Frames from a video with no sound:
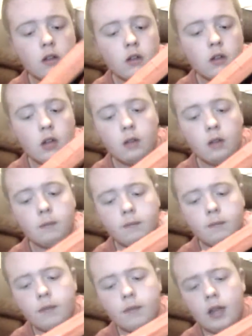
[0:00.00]
um,
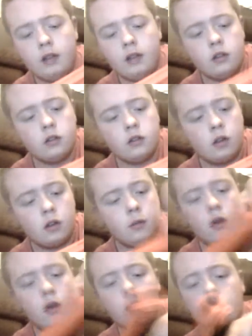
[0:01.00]
and this should come,
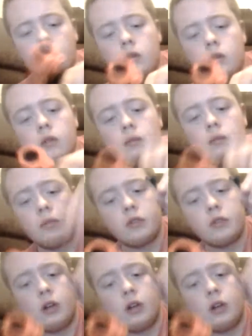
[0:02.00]
oh no, push that